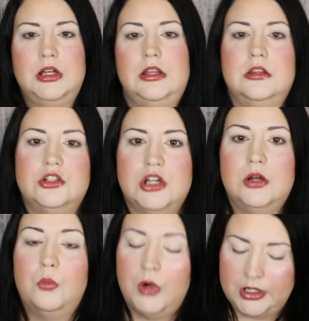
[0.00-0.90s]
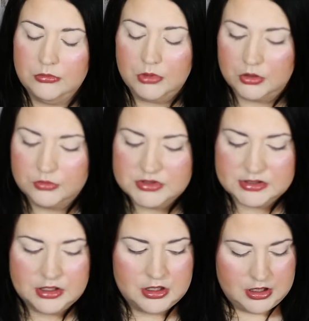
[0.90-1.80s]
in the shade White
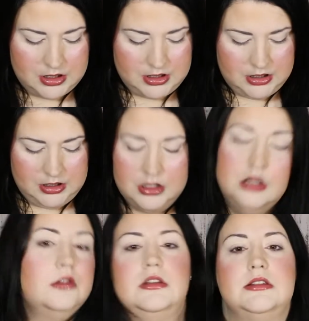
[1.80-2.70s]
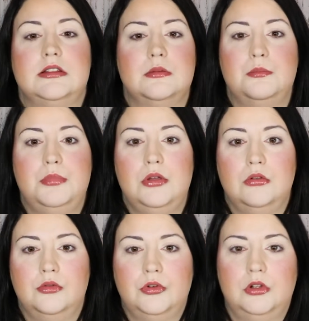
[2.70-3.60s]
Rose. This is
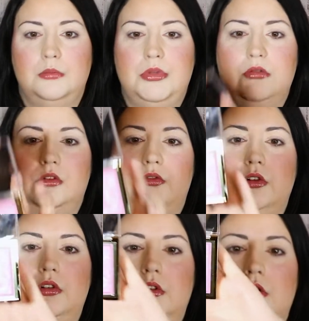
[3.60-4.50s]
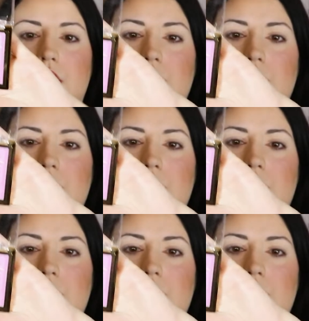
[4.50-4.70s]
beautiful, beautiful,